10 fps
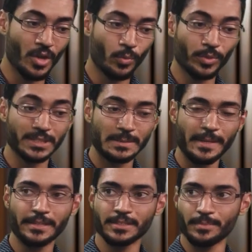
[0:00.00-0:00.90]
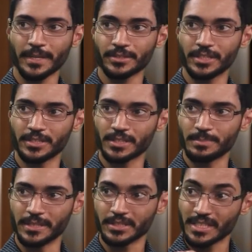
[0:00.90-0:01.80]
where it speaks about Jesus
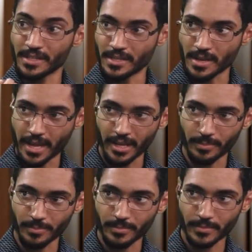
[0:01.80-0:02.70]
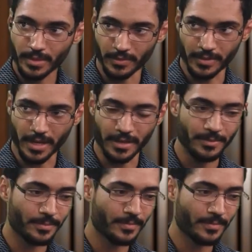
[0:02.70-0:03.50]
mentioning the name of God.